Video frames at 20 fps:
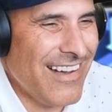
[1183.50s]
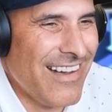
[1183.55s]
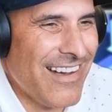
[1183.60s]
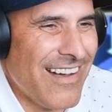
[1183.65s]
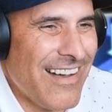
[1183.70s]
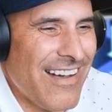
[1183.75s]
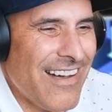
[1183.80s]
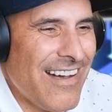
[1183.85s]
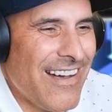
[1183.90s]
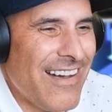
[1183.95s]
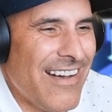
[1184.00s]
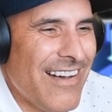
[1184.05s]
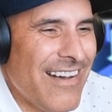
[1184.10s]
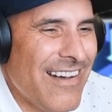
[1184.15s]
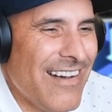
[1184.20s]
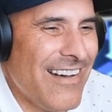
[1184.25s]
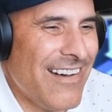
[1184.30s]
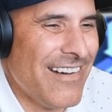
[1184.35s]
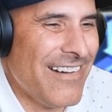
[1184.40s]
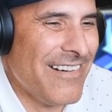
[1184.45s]

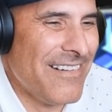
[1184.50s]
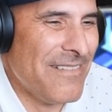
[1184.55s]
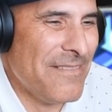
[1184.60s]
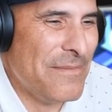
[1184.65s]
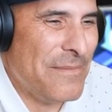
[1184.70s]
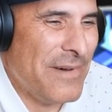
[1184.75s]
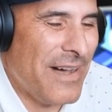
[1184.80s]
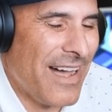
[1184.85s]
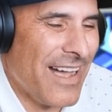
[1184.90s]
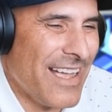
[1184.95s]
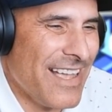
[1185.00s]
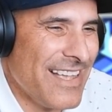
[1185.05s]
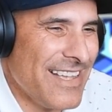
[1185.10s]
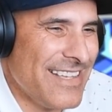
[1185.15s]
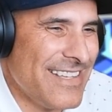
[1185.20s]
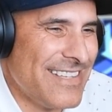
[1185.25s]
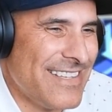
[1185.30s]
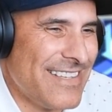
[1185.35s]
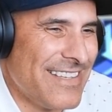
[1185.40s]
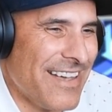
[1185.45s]
Oh my my
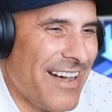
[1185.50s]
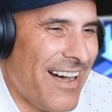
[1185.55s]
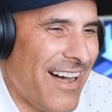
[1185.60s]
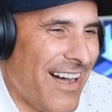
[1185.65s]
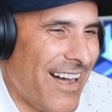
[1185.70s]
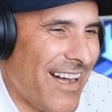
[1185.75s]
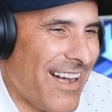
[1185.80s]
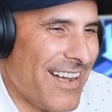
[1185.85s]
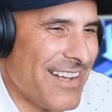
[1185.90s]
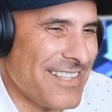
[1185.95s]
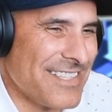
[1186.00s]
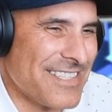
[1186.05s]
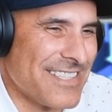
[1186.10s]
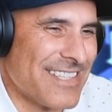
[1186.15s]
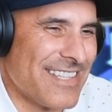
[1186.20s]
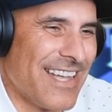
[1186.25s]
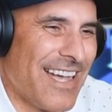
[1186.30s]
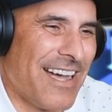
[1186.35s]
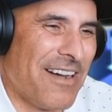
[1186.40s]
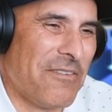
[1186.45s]
gosh,
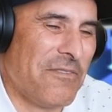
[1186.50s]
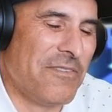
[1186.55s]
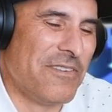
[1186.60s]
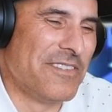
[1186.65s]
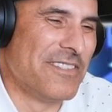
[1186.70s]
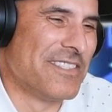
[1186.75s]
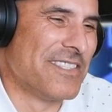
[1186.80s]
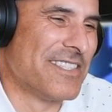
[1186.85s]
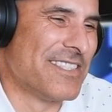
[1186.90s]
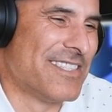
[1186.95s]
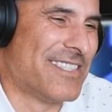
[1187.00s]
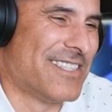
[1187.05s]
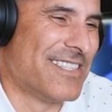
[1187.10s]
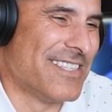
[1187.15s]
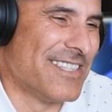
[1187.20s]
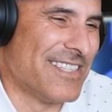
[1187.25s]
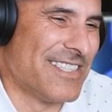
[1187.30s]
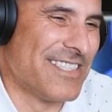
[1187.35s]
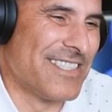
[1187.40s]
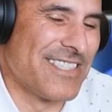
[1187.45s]
that was
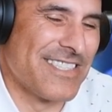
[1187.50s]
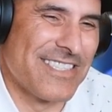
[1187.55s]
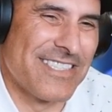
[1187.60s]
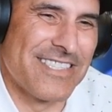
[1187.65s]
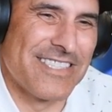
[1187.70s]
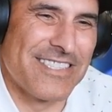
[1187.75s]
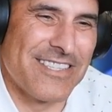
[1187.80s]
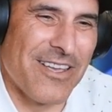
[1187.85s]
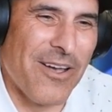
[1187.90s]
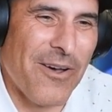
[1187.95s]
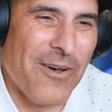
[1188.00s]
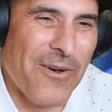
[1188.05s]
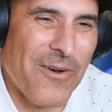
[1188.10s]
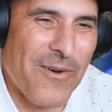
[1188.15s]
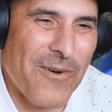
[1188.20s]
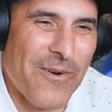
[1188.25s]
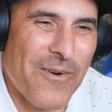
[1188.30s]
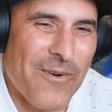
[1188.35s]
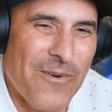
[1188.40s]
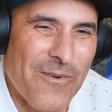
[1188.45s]
just
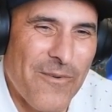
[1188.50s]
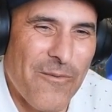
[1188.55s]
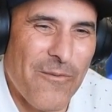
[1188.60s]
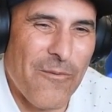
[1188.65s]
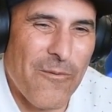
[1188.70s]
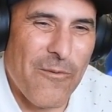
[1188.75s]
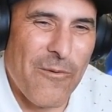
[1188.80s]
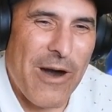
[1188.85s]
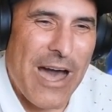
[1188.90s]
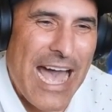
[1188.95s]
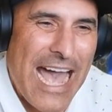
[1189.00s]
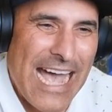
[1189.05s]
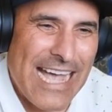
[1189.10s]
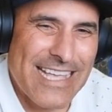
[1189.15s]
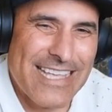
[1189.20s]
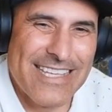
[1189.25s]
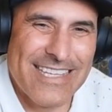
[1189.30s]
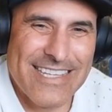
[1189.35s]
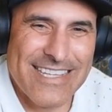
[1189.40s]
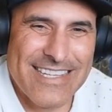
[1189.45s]
so
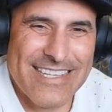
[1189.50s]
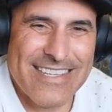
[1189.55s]
wacky.